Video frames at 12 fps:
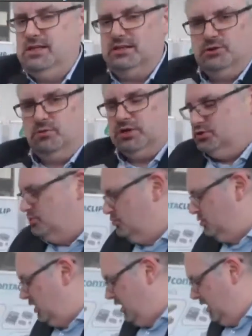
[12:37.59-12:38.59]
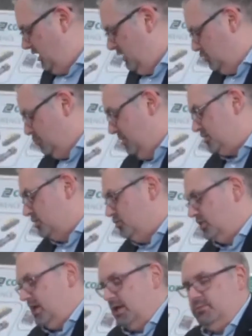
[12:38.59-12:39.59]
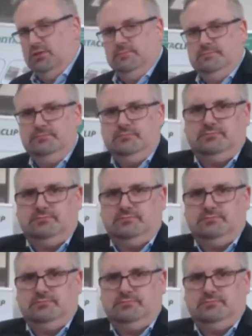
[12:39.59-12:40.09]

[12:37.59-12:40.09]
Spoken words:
So what you do, you measure your cable,